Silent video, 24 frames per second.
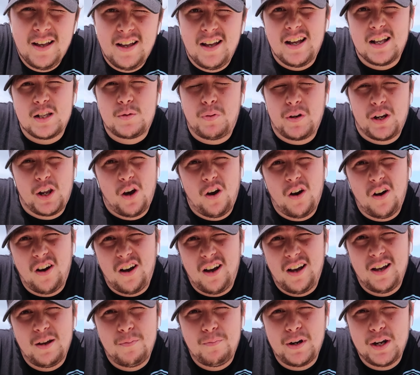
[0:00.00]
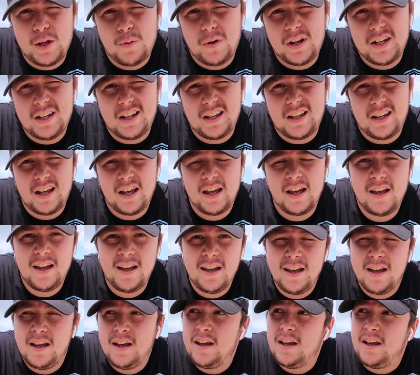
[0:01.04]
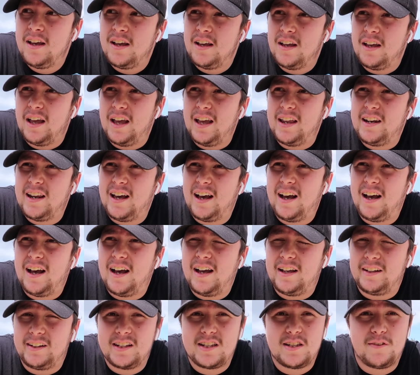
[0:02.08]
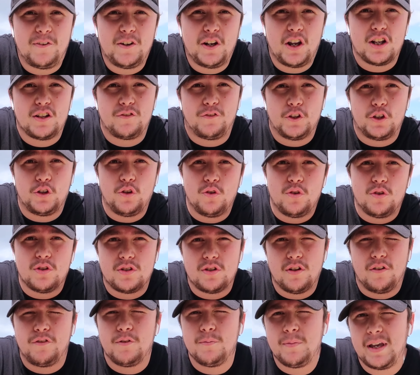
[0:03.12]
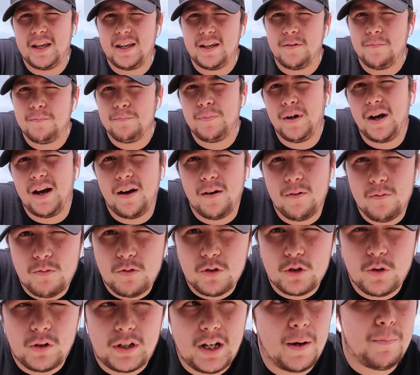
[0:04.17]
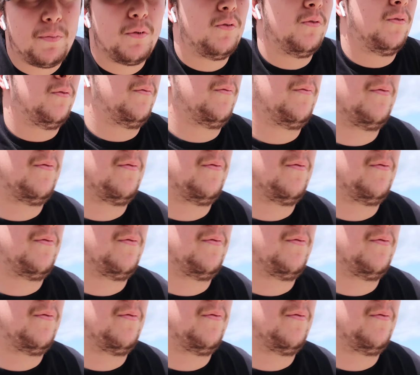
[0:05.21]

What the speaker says: it's pretty hot, pretty windy. And this video is for you, not for me, but we'll do a couple.